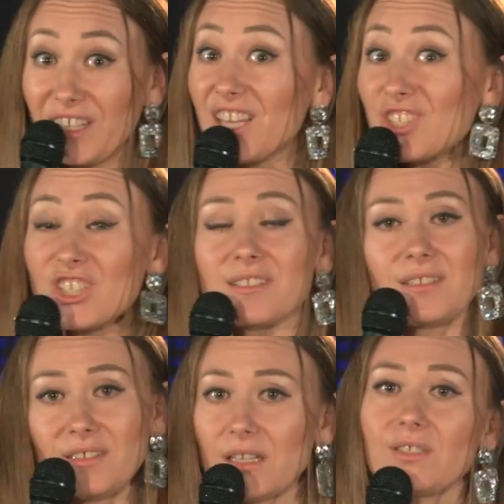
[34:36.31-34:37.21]
Her value
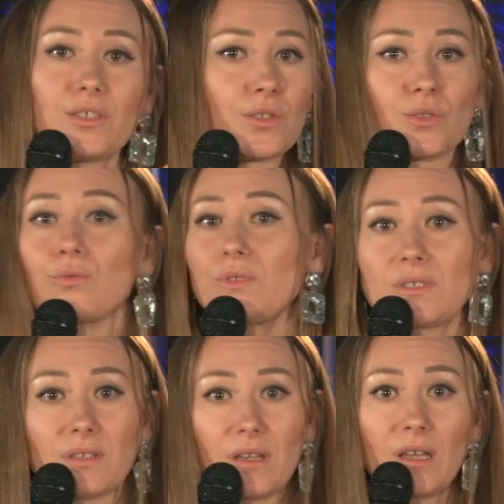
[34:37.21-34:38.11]
was Jesus.
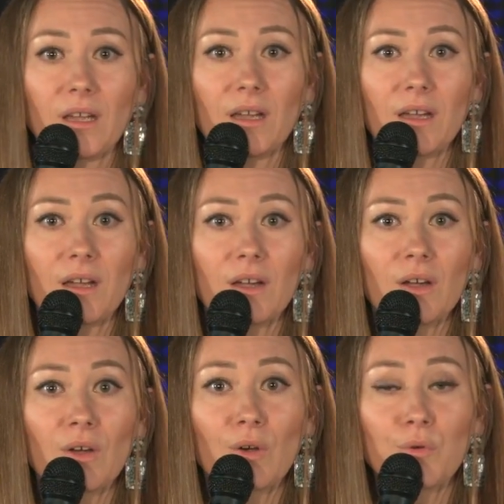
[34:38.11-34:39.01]

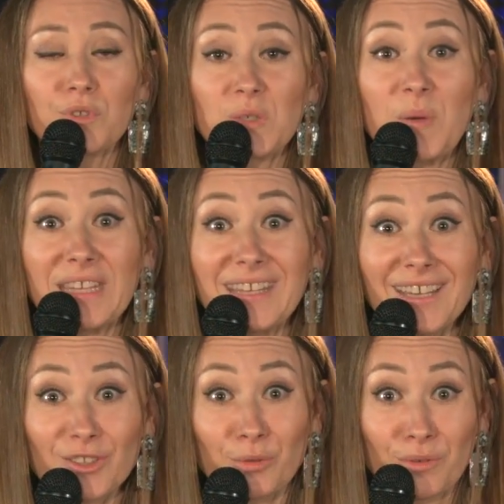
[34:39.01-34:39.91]
In if
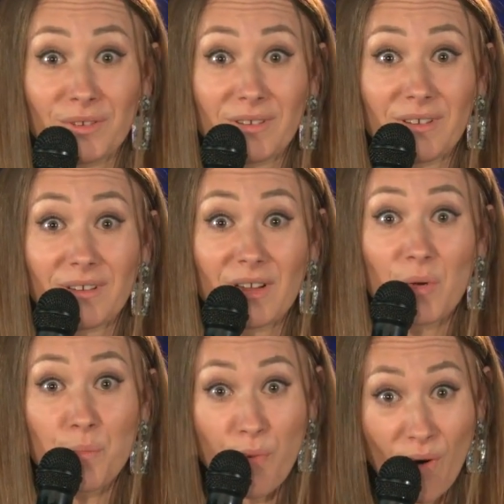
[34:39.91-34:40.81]
in your life you
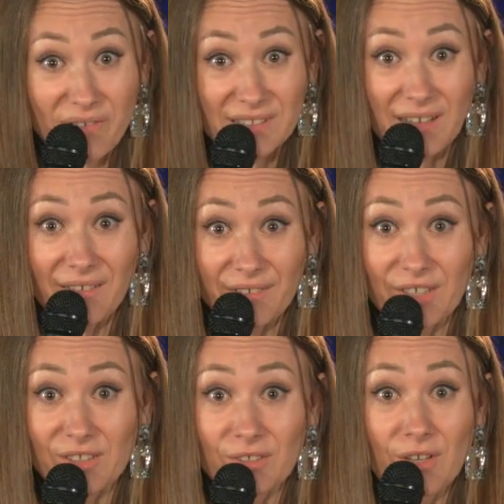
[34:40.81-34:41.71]
have
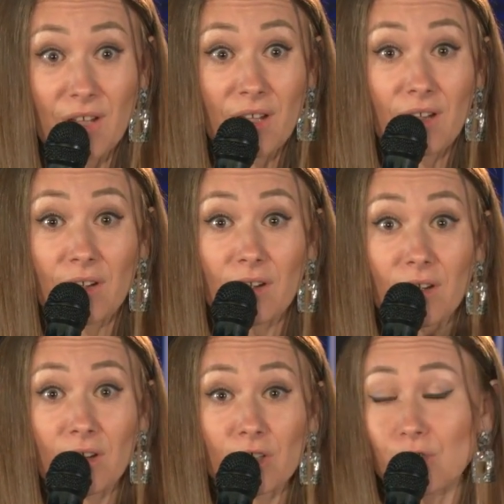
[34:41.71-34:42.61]
Jesus,
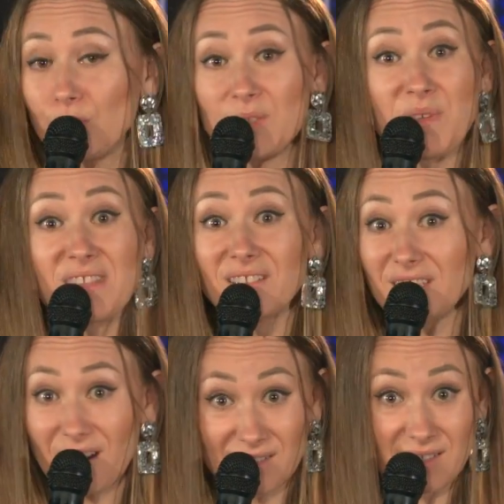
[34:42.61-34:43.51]
you have
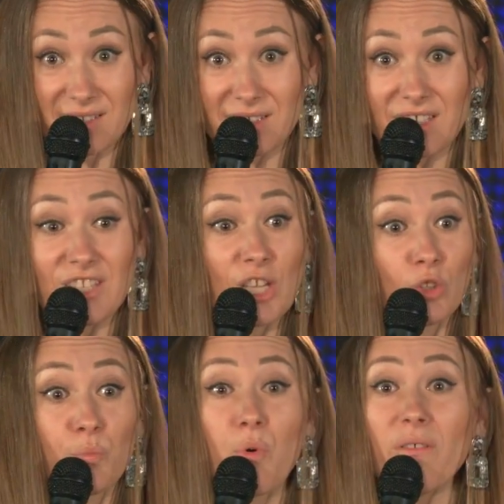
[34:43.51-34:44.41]
no
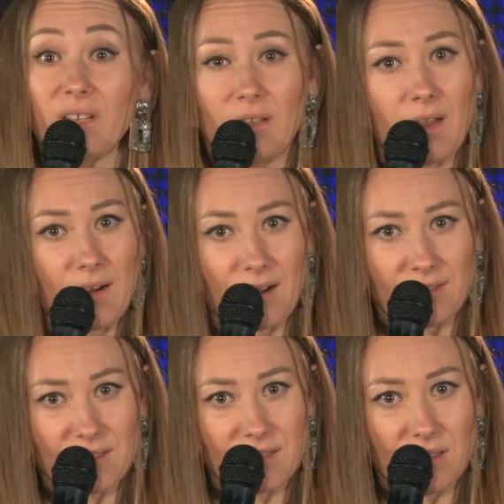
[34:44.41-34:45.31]
reason to
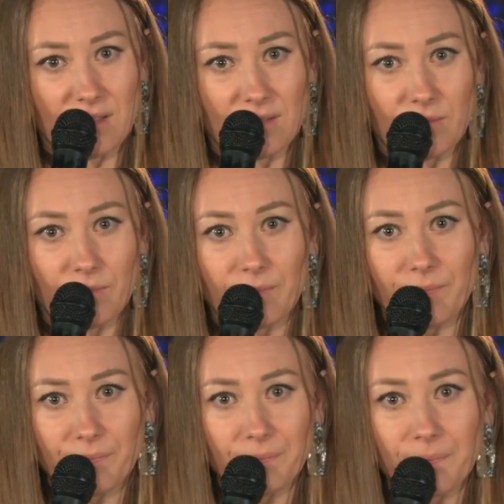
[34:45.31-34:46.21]
say that you have
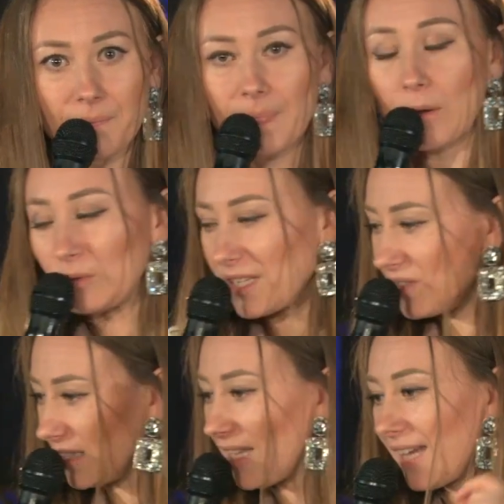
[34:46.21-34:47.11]
no
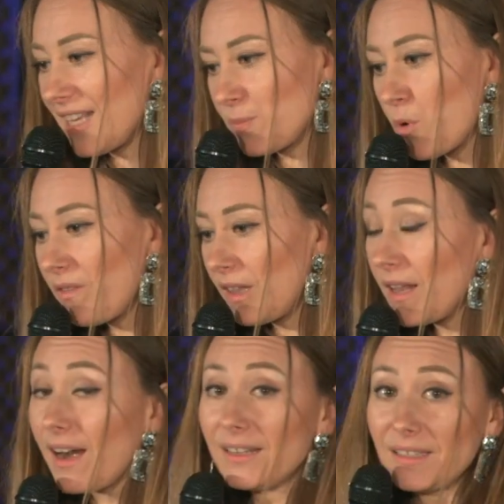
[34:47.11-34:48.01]
joy and no reason
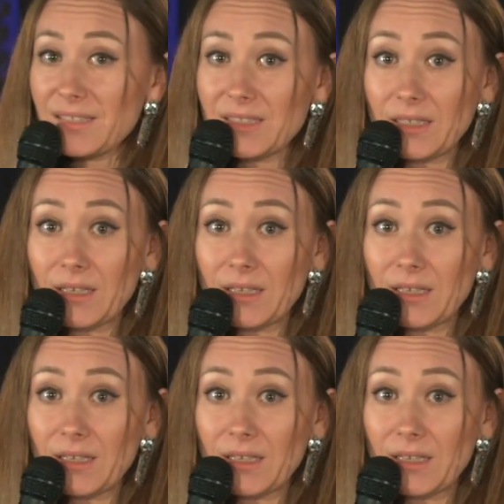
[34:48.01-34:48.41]
to joy.